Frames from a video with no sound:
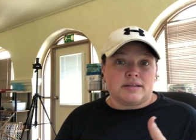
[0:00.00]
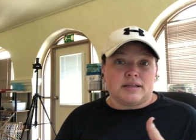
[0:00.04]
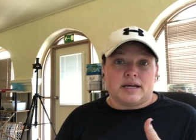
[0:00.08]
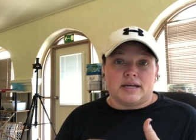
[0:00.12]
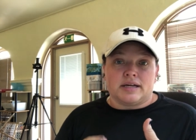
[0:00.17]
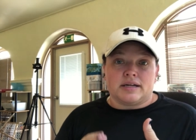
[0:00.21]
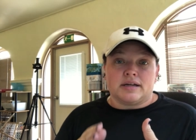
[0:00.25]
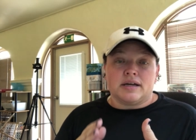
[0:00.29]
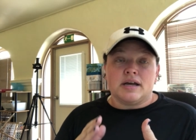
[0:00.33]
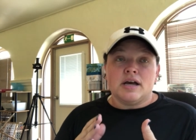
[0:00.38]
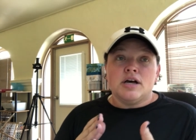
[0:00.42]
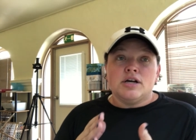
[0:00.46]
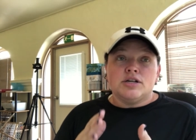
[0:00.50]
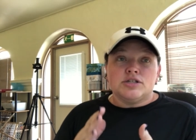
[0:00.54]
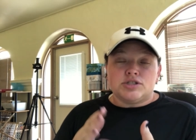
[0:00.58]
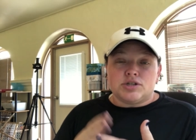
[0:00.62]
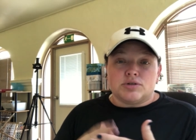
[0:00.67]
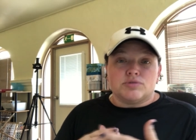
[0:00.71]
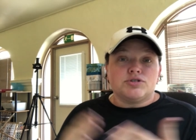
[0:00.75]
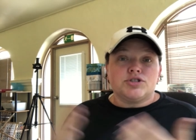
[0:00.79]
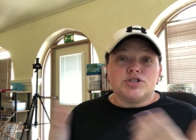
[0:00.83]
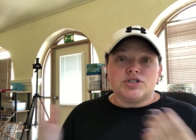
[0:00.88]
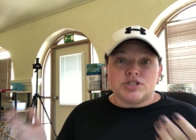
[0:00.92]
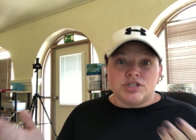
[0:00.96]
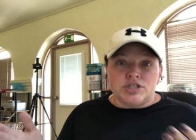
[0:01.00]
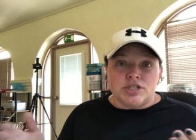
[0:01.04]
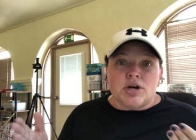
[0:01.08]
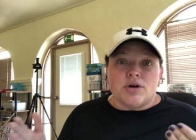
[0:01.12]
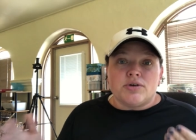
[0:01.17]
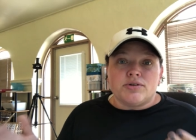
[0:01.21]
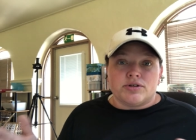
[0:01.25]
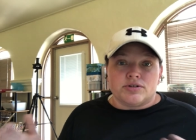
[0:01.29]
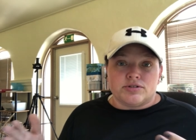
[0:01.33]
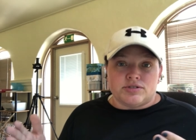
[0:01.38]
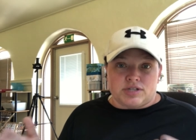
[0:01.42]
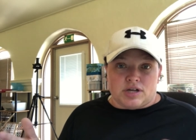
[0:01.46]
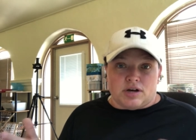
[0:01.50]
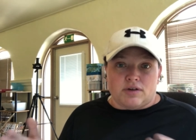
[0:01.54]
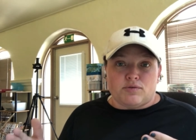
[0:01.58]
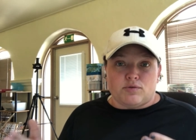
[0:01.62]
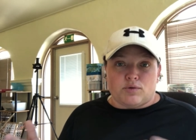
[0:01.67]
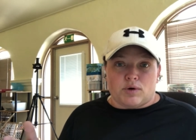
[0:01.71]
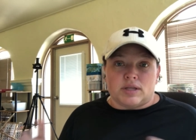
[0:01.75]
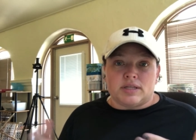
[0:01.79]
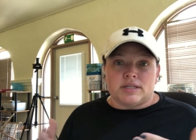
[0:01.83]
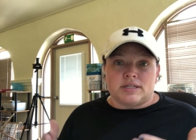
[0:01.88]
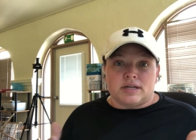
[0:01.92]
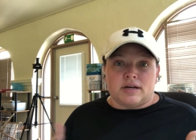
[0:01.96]
Like, so just know yourself
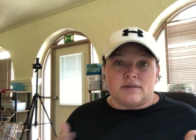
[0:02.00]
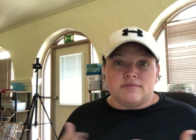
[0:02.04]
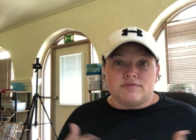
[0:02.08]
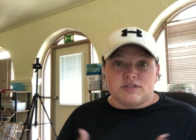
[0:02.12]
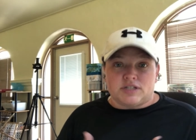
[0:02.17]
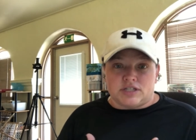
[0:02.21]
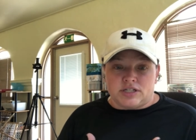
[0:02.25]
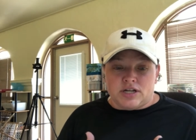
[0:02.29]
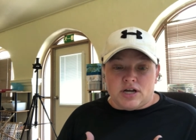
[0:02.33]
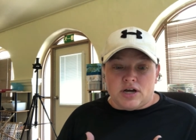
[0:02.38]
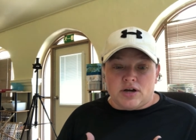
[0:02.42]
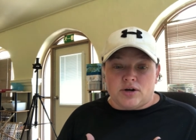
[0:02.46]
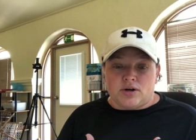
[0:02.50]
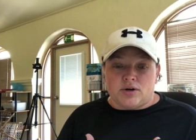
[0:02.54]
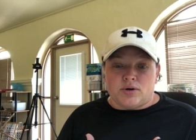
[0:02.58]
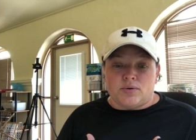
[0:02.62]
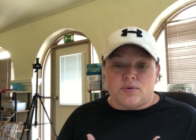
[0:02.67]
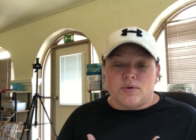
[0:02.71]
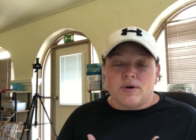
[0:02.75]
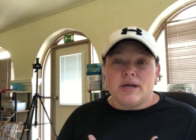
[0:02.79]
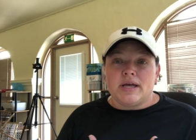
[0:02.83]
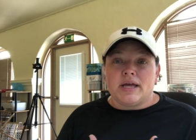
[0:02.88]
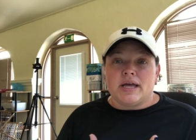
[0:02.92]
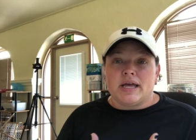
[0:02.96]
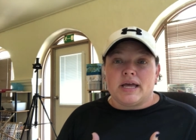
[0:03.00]
well enough to know